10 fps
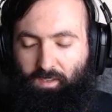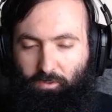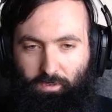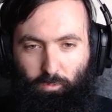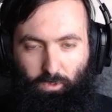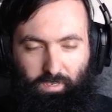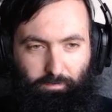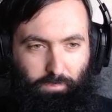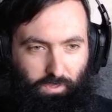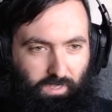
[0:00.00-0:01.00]
We
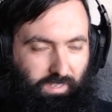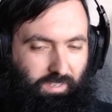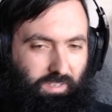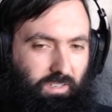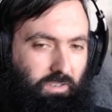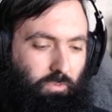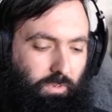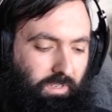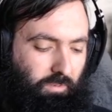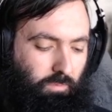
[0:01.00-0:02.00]
want blood.
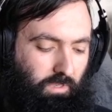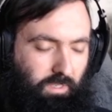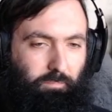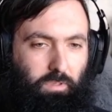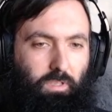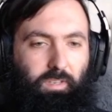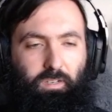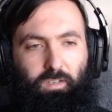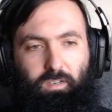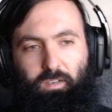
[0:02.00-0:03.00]
We want blood.
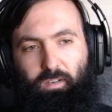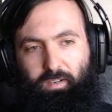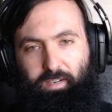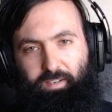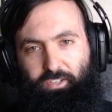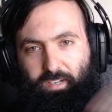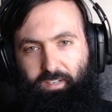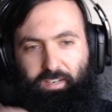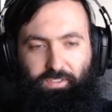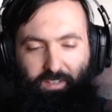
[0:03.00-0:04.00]
All right, shake
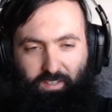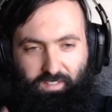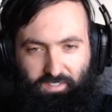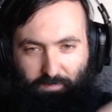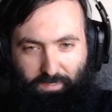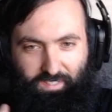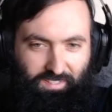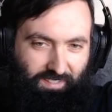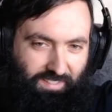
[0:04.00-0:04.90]
out the hands a bit.